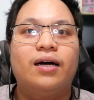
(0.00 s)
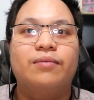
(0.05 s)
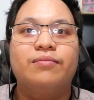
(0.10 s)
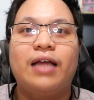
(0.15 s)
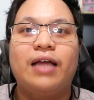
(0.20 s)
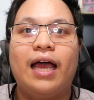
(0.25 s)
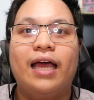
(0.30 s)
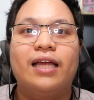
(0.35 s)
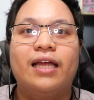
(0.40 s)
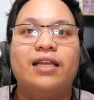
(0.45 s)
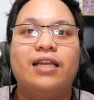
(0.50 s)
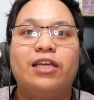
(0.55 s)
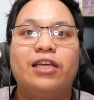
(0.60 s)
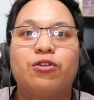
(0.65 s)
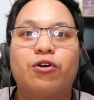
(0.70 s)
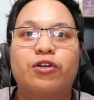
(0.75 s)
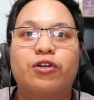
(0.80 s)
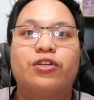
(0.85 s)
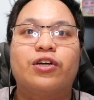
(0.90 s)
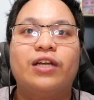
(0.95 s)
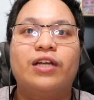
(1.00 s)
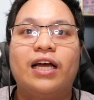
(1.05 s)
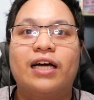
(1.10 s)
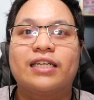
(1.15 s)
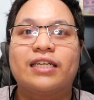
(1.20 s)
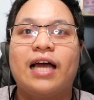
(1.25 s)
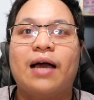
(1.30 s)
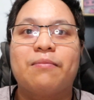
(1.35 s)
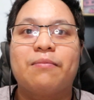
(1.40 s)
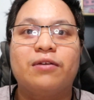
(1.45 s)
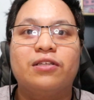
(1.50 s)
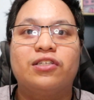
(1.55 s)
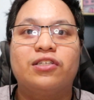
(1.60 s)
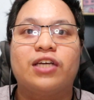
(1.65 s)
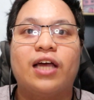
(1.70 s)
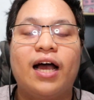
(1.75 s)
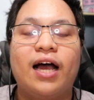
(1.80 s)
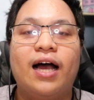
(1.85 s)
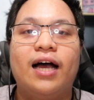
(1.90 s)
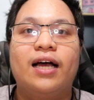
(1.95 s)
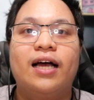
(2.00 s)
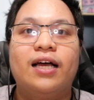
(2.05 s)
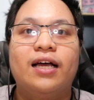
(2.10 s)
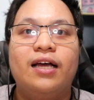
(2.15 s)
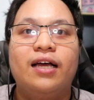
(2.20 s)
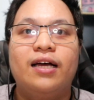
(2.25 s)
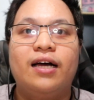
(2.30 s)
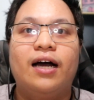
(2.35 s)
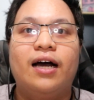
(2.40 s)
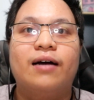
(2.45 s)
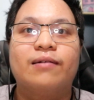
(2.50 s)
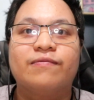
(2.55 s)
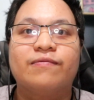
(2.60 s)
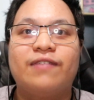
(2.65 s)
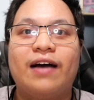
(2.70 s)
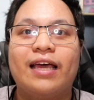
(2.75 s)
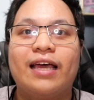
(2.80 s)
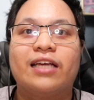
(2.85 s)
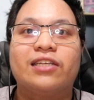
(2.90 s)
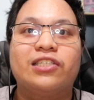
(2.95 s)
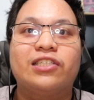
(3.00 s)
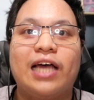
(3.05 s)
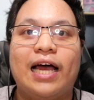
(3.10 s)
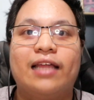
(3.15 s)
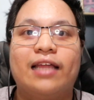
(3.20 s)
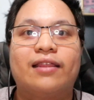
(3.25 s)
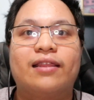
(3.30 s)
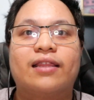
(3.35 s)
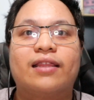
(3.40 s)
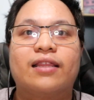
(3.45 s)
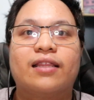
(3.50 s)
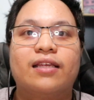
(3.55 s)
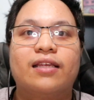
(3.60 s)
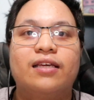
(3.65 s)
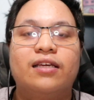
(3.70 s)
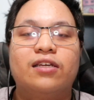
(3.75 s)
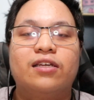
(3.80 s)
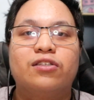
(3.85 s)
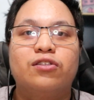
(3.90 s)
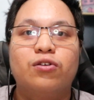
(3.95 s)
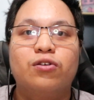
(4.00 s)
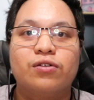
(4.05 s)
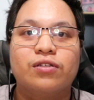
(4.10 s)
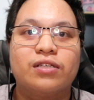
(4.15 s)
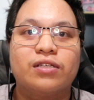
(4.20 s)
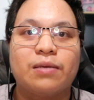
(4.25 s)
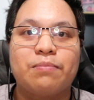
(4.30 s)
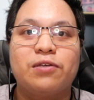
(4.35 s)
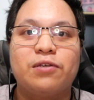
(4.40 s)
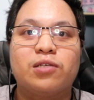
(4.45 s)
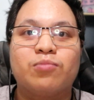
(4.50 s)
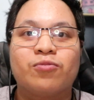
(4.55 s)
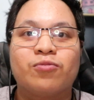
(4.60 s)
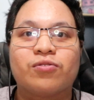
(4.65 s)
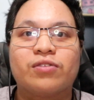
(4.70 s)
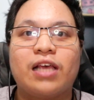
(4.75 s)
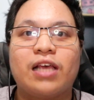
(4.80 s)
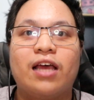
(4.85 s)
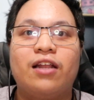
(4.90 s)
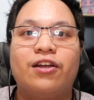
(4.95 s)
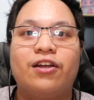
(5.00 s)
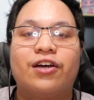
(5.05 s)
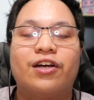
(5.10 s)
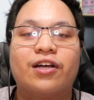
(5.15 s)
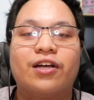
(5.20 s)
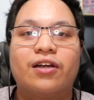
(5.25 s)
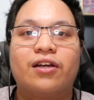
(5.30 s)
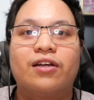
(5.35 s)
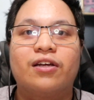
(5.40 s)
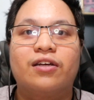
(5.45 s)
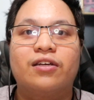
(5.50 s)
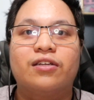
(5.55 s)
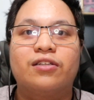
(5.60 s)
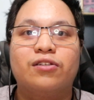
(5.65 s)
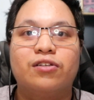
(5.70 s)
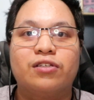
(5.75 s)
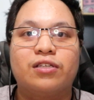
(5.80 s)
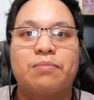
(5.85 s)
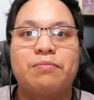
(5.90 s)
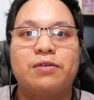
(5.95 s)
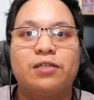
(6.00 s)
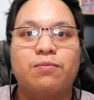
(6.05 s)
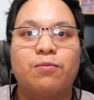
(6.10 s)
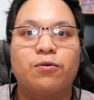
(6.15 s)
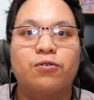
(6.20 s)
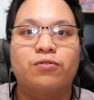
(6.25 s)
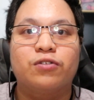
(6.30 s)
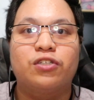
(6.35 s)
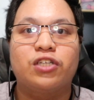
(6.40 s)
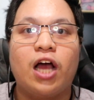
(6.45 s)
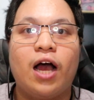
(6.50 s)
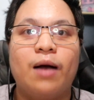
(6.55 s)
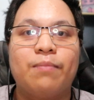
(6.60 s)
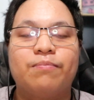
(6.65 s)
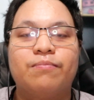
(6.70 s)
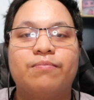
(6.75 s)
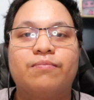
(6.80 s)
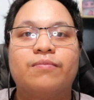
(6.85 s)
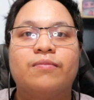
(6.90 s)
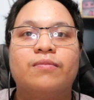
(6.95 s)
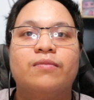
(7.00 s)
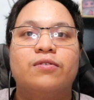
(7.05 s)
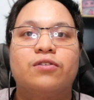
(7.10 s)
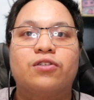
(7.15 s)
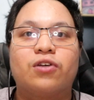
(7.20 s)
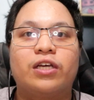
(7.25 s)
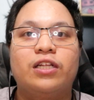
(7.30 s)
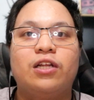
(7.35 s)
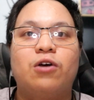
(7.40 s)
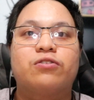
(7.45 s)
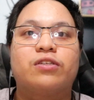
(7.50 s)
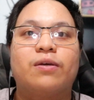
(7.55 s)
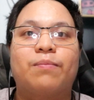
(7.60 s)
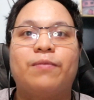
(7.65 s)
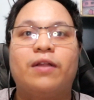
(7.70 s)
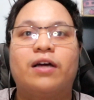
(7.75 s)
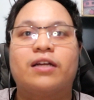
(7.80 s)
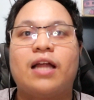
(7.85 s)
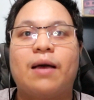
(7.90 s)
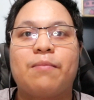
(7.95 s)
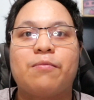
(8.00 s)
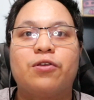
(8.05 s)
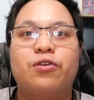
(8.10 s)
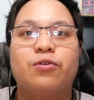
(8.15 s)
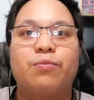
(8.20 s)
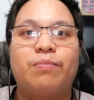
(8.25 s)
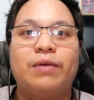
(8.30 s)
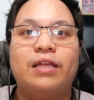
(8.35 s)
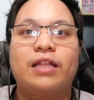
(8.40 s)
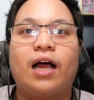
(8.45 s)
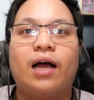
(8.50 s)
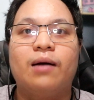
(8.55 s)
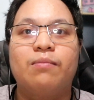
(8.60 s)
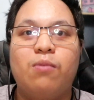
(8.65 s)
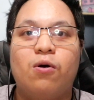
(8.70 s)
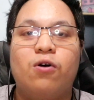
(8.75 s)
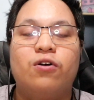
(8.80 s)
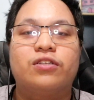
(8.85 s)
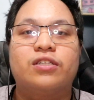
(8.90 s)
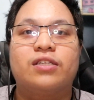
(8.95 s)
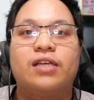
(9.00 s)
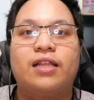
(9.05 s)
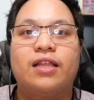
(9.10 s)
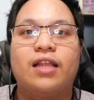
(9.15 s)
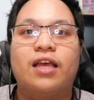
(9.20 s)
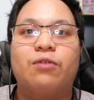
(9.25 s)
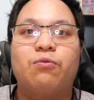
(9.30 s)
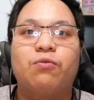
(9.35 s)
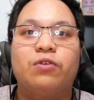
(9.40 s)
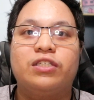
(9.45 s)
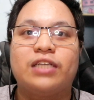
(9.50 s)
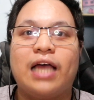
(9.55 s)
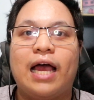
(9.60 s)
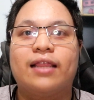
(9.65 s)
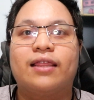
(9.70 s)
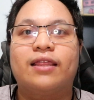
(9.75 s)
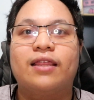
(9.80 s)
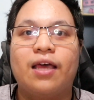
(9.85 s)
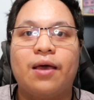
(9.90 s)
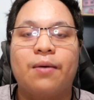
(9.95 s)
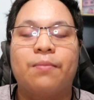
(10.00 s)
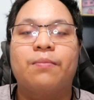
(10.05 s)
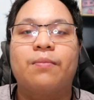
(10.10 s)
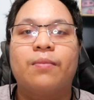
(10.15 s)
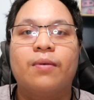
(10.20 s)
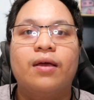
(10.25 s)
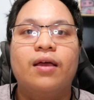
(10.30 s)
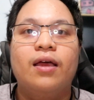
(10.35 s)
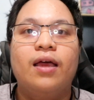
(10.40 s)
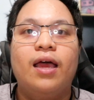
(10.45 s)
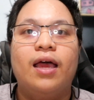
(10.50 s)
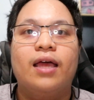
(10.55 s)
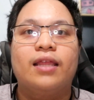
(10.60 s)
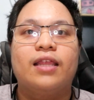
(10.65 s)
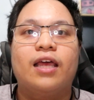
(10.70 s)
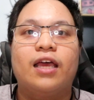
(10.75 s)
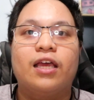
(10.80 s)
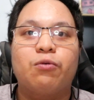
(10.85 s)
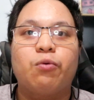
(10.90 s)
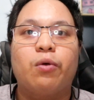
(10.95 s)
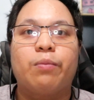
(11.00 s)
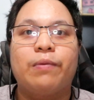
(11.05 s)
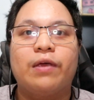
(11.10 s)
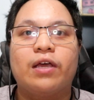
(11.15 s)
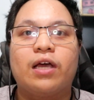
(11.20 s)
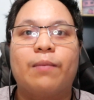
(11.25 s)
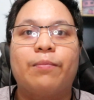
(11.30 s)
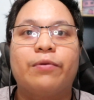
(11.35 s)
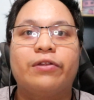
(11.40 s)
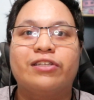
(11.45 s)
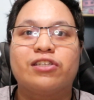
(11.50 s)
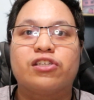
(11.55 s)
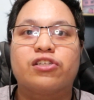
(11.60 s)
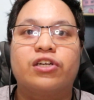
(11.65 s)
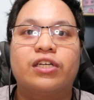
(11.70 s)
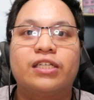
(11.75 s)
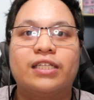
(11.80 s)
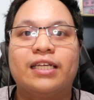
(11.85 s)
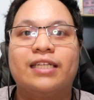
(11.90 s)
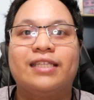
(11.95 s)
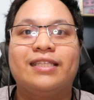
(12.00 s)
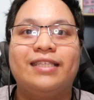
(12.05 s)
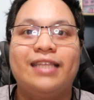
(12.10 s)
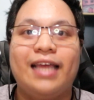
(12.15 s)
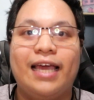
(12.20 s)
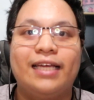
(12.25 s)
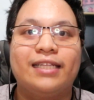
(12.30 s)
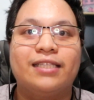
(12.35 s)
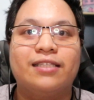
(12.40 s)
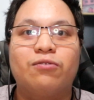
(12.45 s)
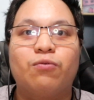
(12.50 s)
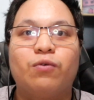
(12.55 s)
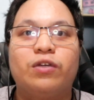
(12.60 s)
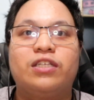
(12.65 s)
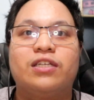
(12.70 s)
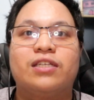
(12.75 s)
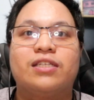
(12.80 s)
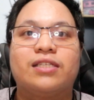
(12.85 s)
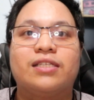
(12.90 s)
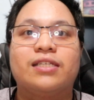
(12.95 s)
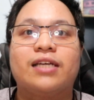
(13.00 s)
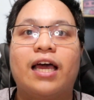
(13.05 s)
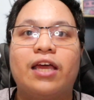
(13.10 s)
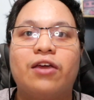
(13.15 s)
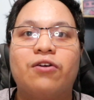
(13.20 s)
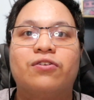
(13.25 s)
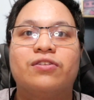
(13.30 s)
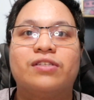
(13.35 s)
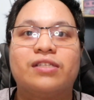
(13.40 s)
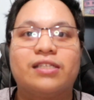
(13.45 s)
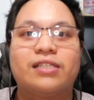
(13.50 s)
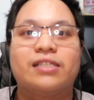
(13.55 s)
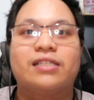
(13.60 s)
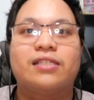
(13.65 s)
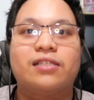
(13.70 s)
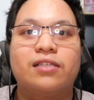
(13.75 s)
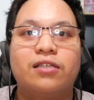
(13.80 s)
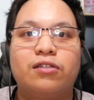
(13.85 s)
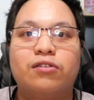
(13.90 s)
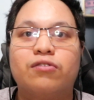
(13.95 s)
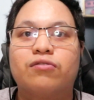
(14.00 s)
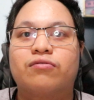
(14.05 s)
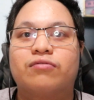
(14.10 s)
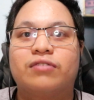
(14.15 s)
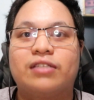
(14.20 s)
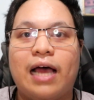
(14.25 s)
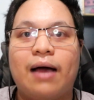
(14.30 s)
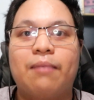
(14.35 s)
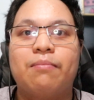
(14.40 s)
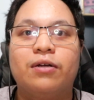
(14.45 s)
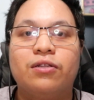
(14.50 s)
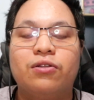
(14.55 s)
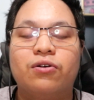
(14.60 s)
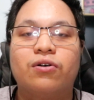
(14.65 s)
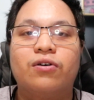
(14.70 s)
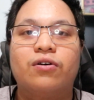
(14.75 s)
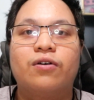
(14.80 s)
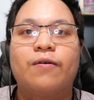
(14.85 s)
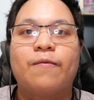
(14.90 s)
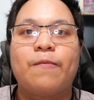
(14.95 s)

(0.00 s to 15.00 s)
Dahil in-order lang namin siya via chat doon sa mismong seller, doon sa mismong shop. So, kinausap lang namin yung pinaka-boss, and then we chat them, and then we pick up in a certain date, which is ngayon, nung Sabado.